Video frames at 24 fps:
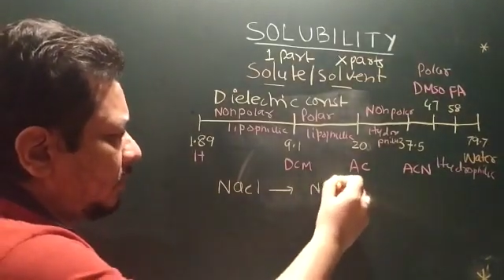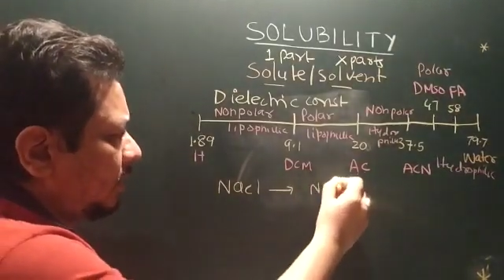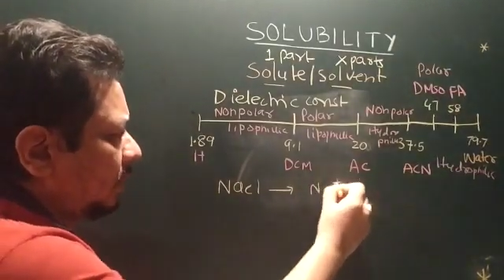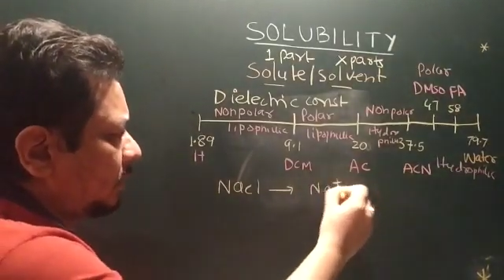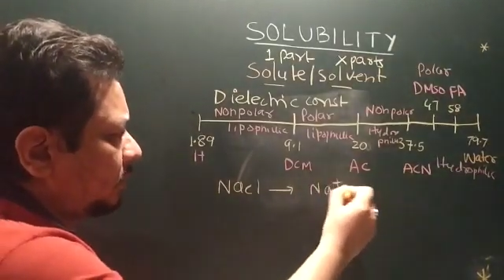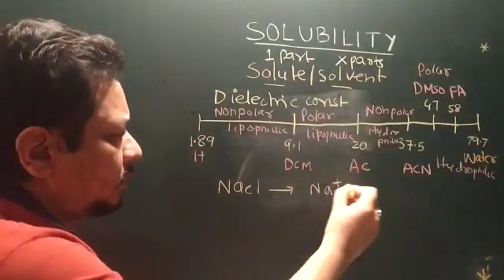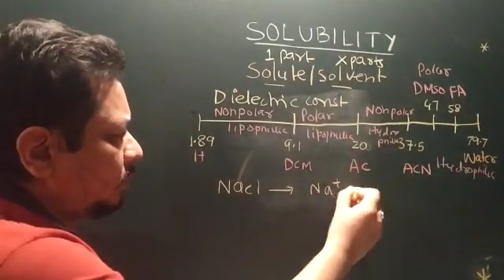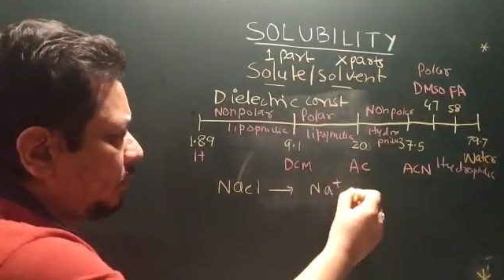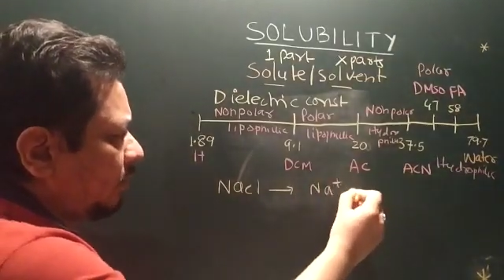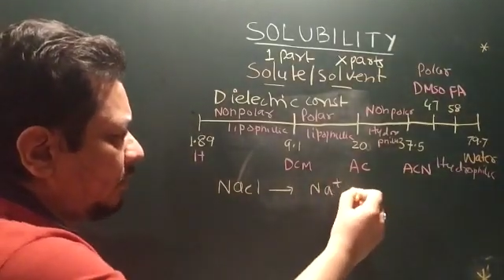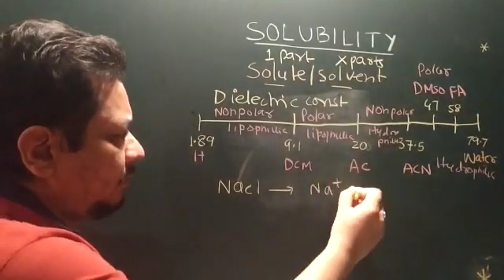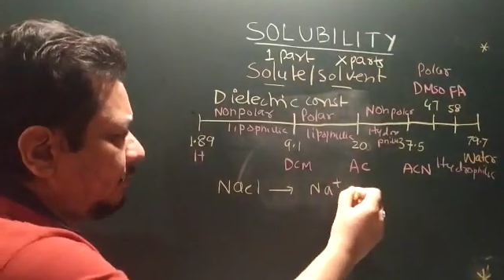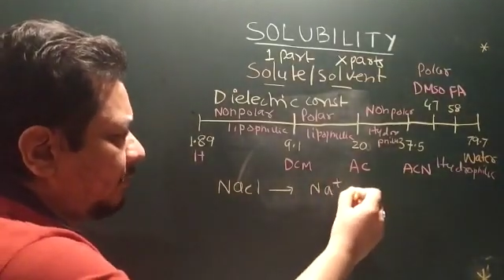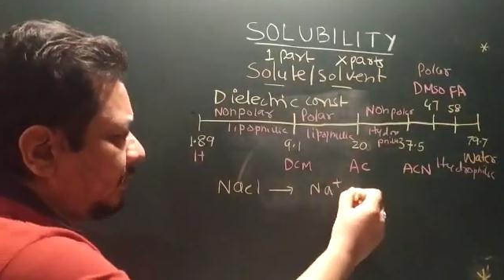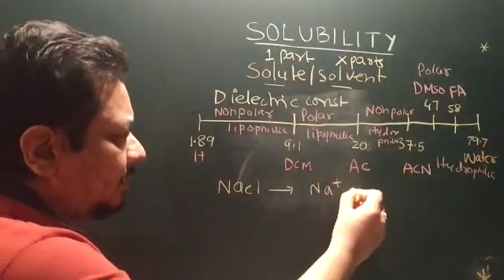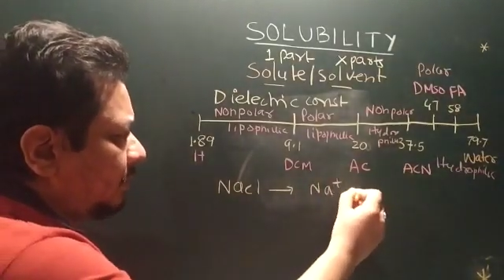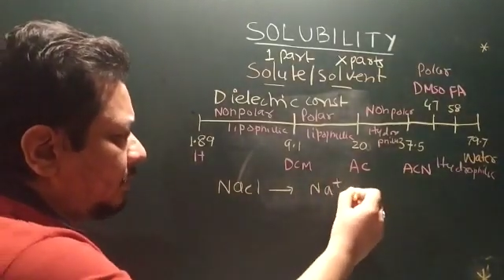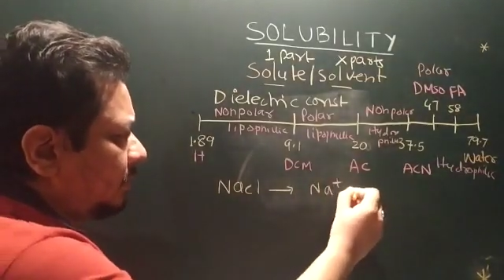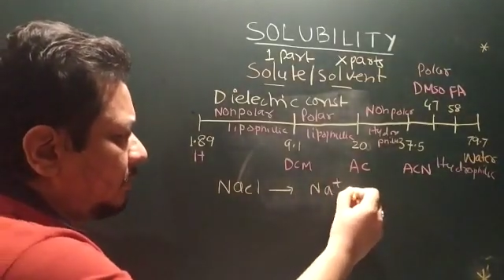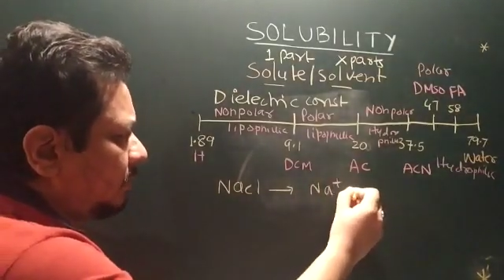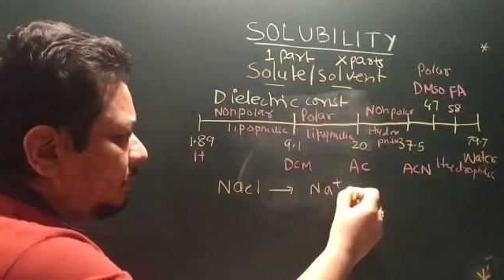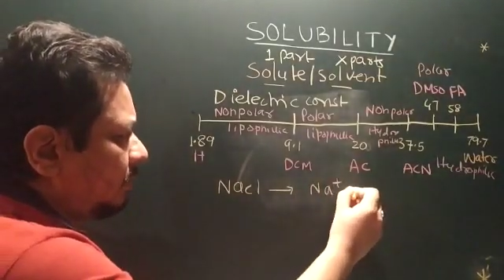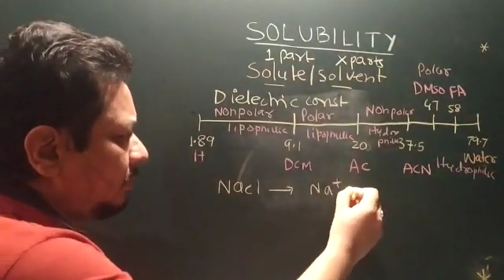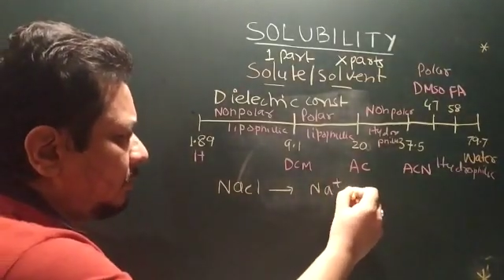a solvent,
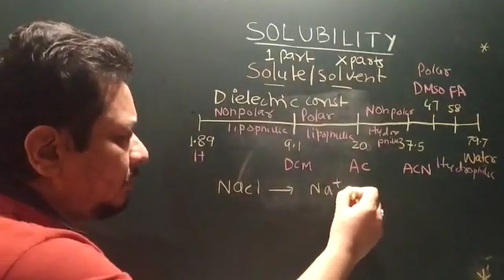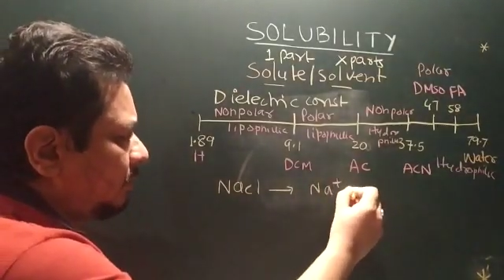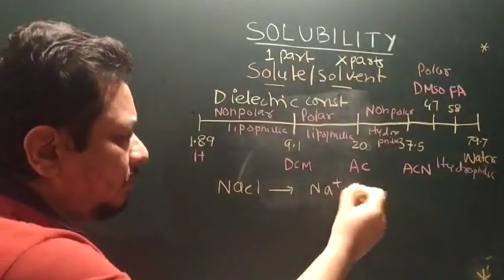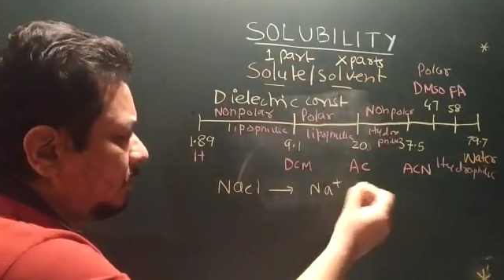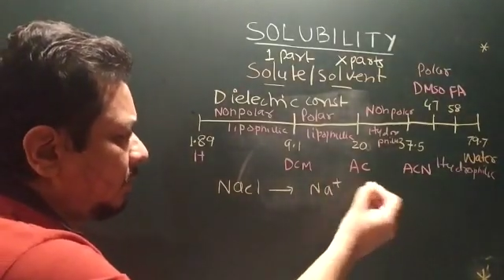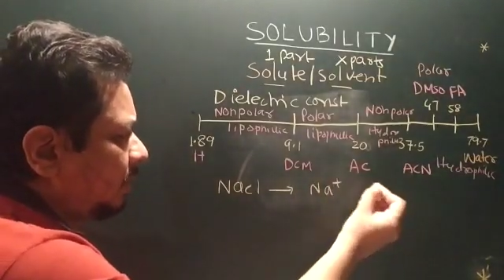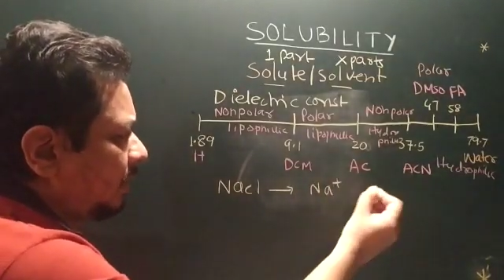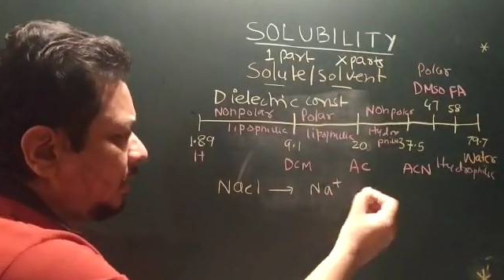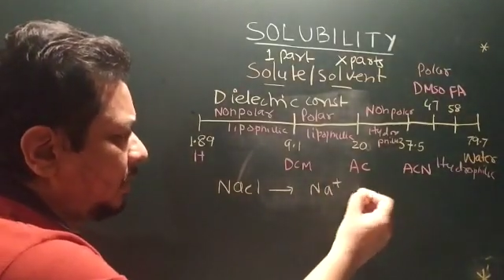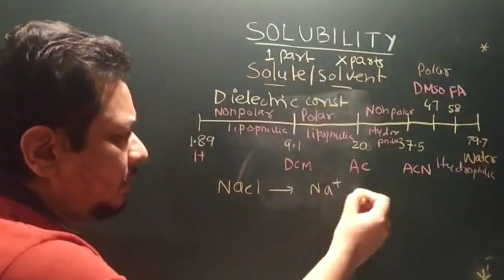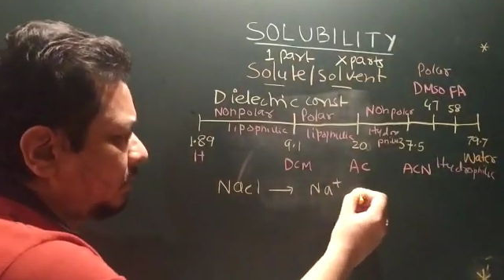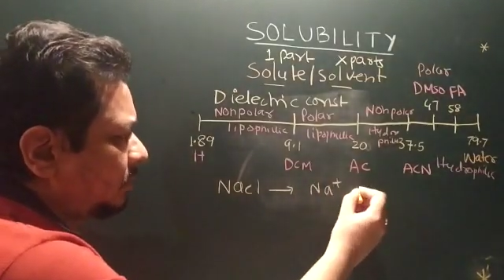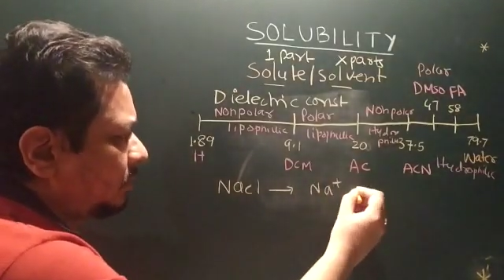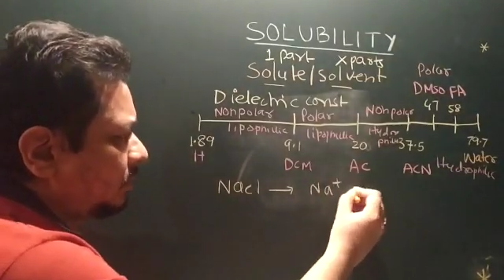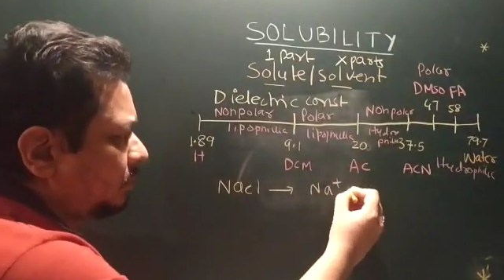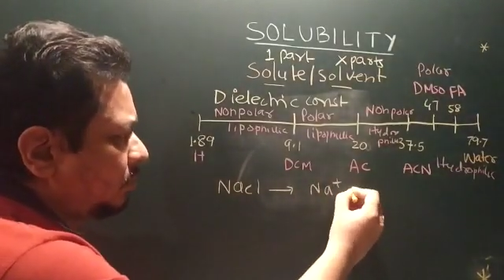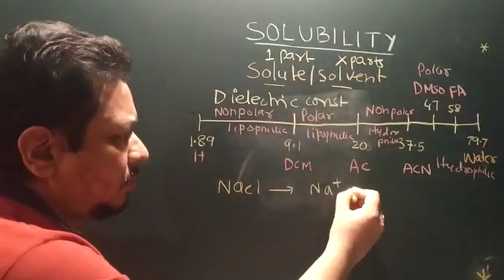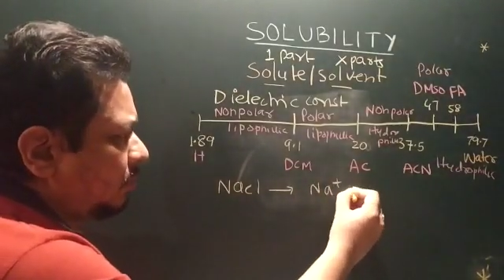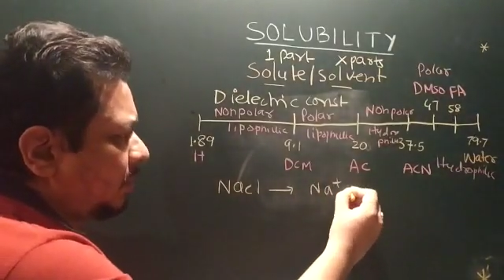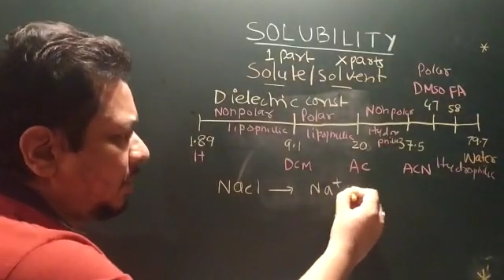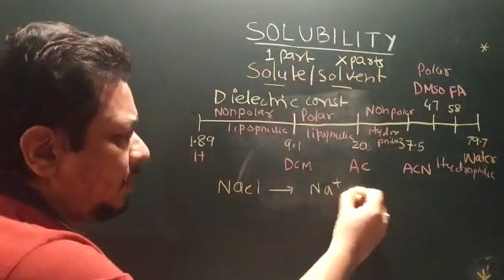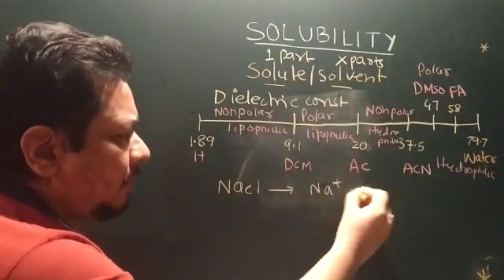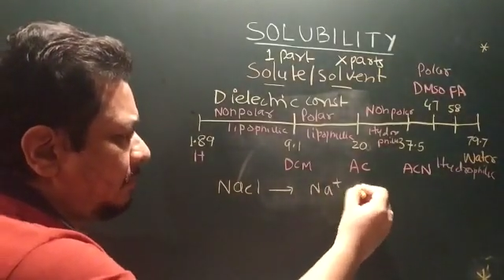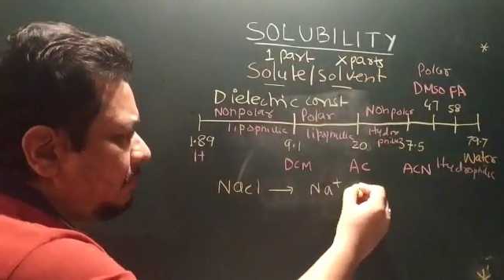okay,
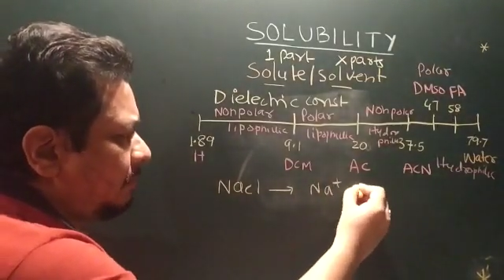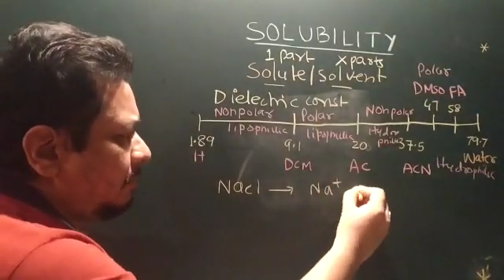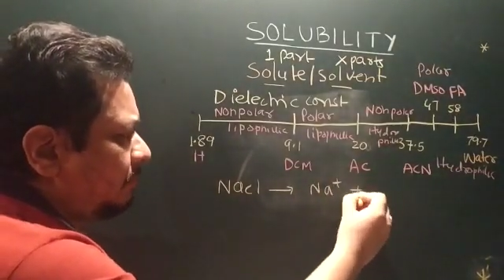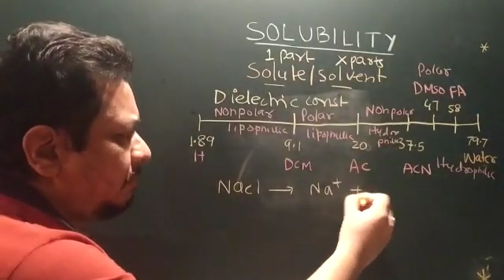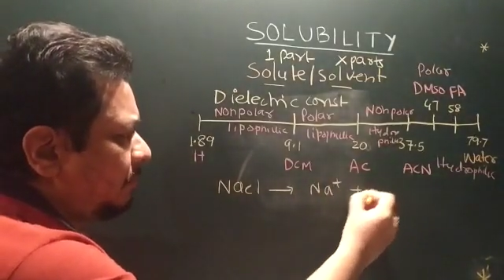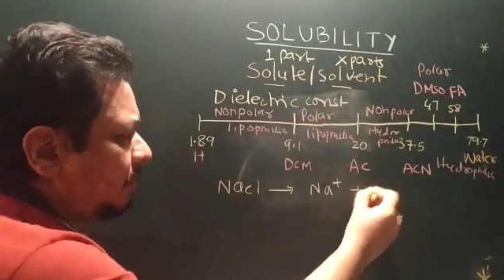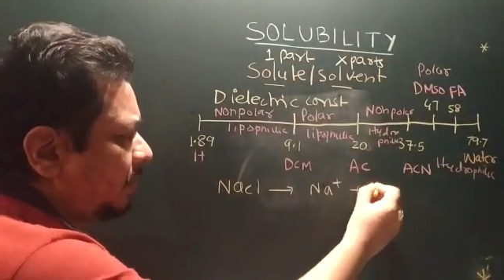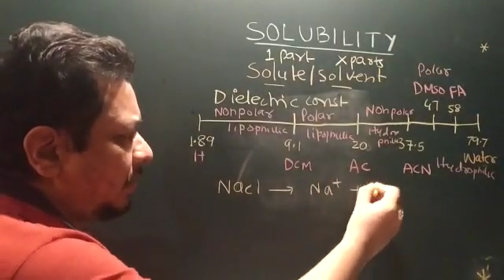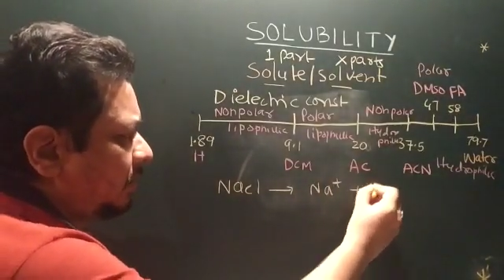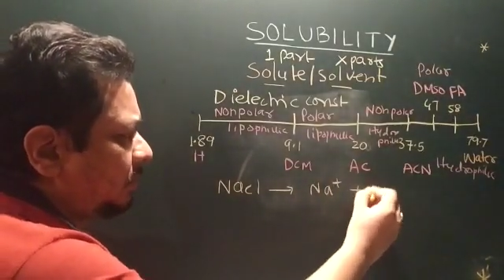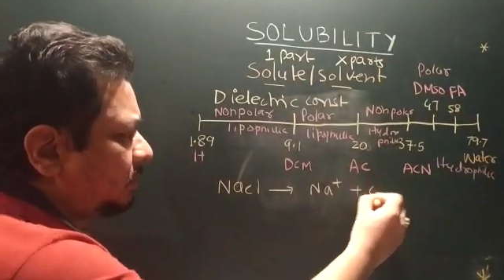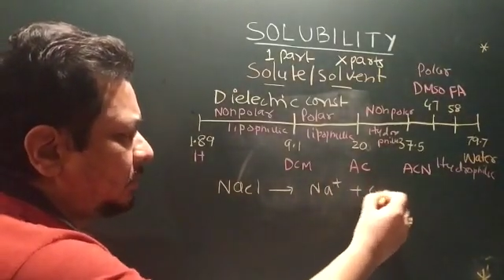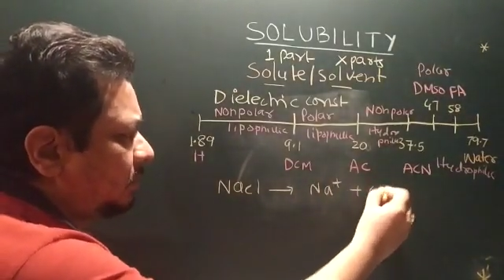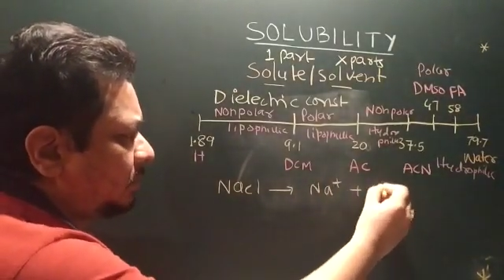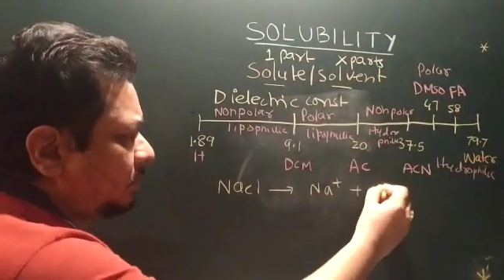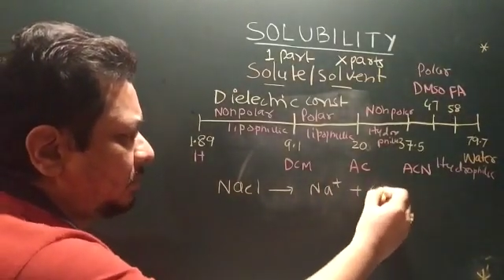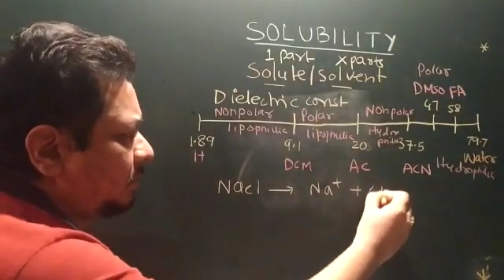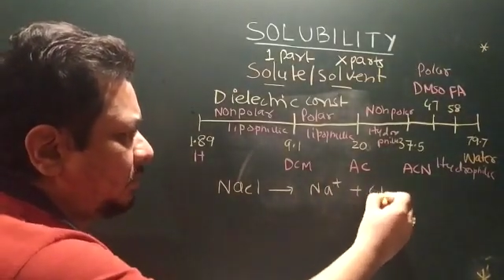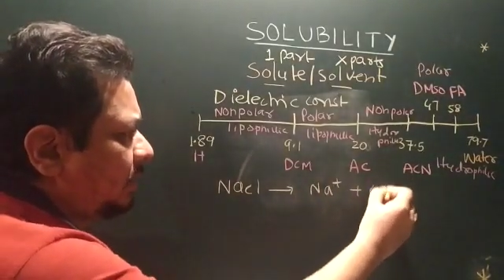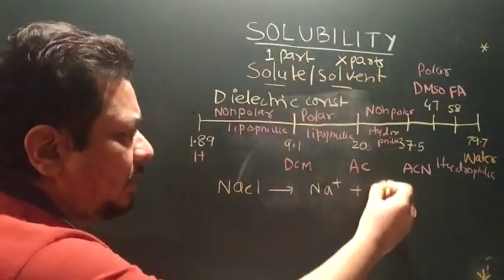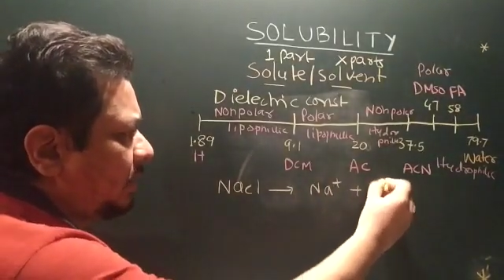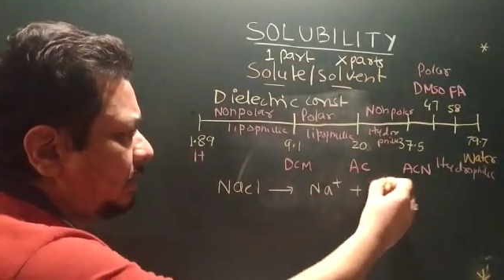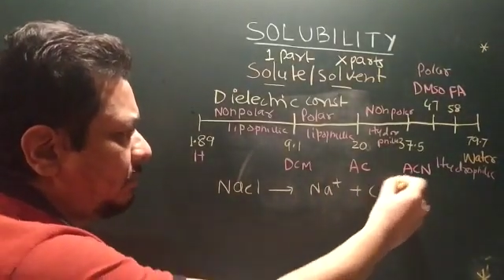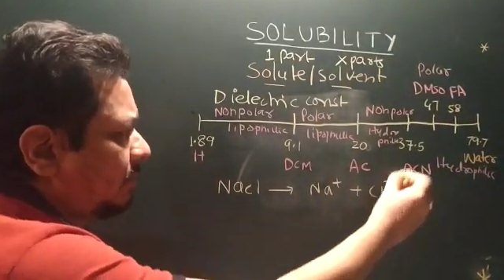sodium plus
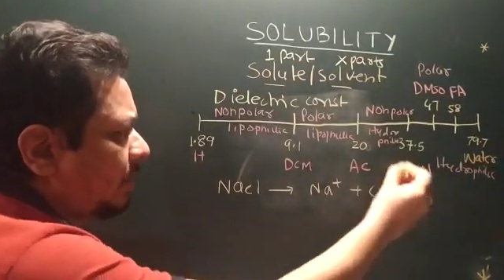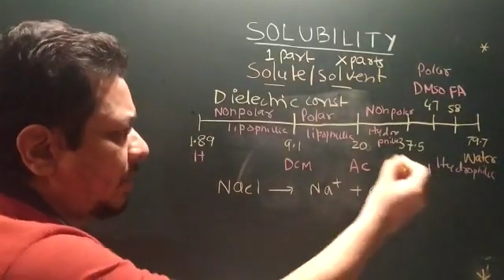Cl